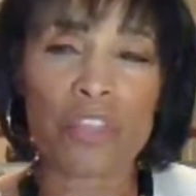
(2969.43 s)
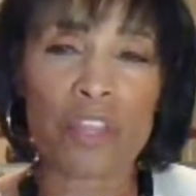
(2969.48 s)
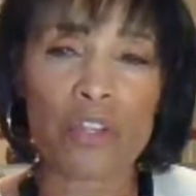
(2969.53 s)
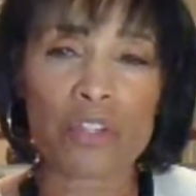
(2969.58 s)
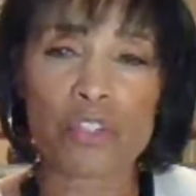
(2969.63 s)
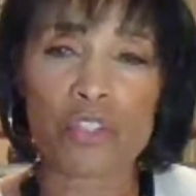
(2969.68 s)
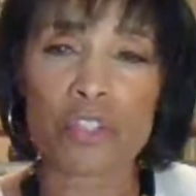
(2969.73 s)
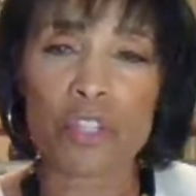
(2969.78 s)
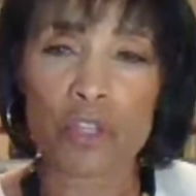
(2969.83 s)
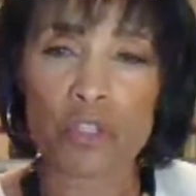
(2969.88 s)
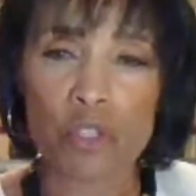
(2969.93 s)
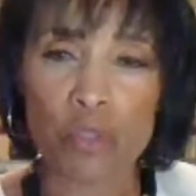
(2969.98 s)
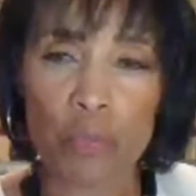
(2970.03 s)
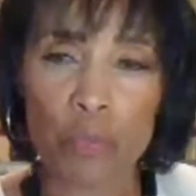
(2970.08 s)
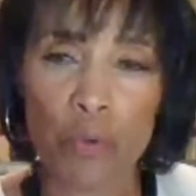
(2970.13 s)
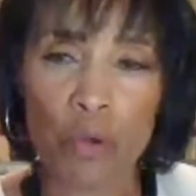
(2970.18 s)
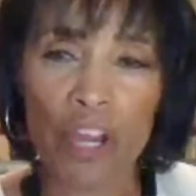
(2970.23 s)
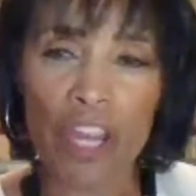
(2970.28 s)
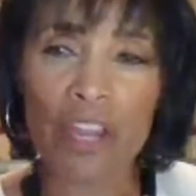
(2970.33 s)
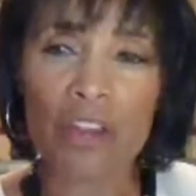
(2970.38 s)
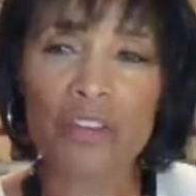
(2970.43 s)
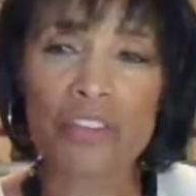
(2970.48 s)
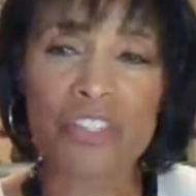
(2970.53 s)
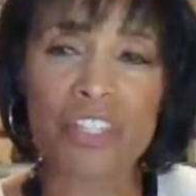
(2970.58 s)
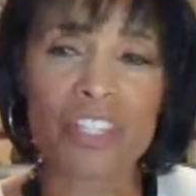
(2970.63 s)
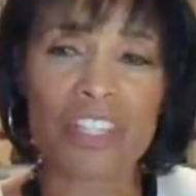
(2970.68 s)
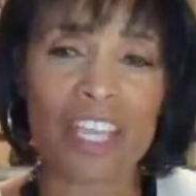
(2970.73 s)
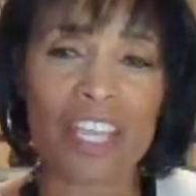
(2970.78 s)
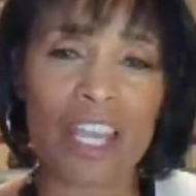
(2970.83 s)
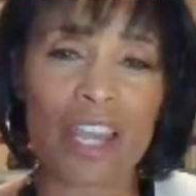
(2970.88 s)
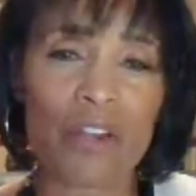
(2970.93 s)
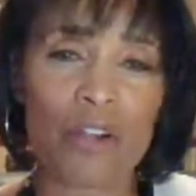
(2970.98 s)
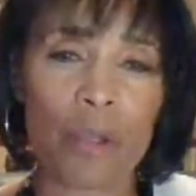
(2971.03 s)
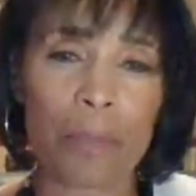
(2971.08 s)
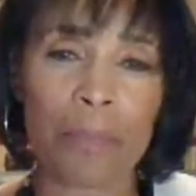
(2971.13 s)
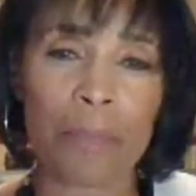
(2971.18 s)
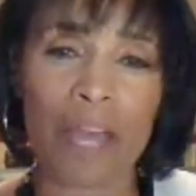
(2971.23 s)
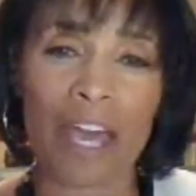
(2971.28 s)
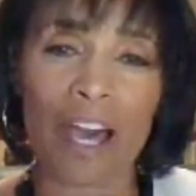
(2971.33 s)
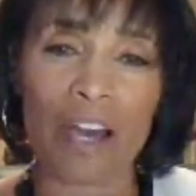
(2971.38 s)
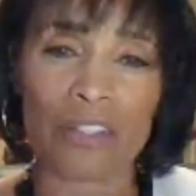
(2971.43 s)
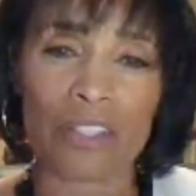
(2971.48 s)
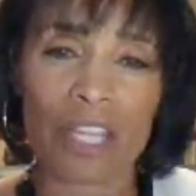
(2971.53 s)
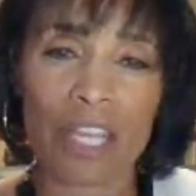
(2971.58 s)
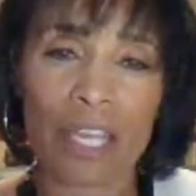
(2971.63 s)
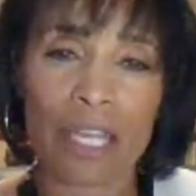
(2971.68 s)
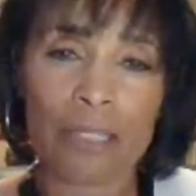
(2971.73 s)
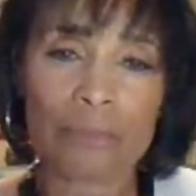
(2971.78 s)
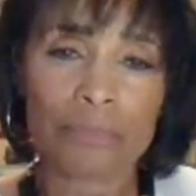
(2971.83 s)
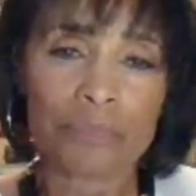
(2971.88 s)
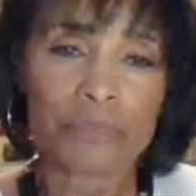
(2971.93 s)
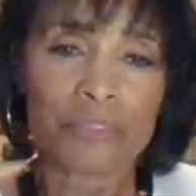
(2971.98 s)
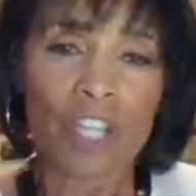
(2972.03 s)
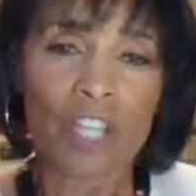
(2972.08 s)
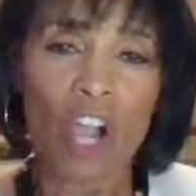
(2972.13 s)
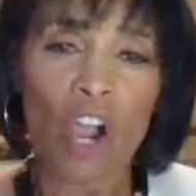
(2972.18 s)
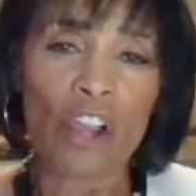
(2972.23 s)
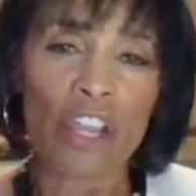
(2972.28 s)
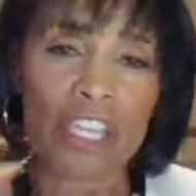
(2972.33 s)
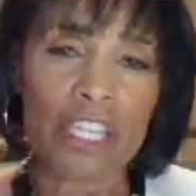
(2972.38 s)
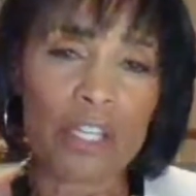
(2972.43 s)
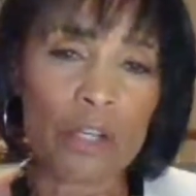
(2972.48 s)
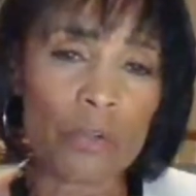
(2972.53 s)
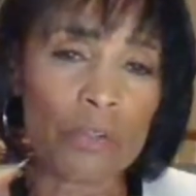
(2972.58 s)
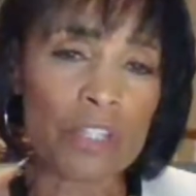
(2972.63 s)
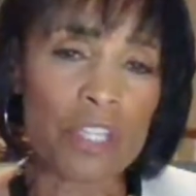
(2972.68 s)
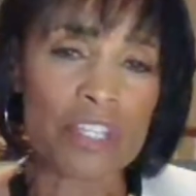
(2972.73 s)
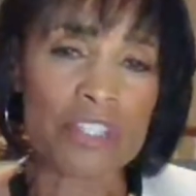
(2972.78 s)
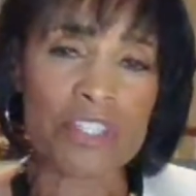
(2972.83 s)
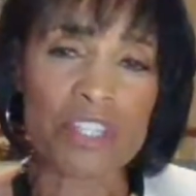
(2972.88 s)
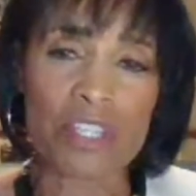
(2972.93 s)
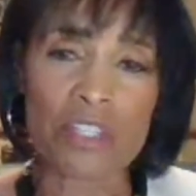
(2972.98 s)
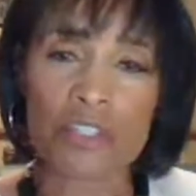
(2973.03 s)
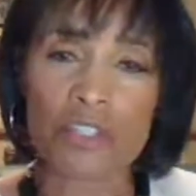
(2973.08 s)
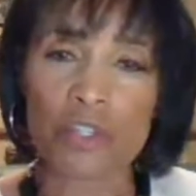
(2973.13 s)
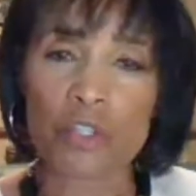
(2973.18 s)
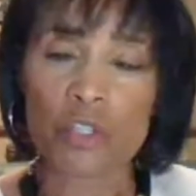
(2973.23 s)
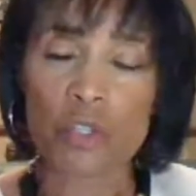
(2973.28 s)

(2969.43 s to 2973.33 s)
There's prayers in there about our illnesses.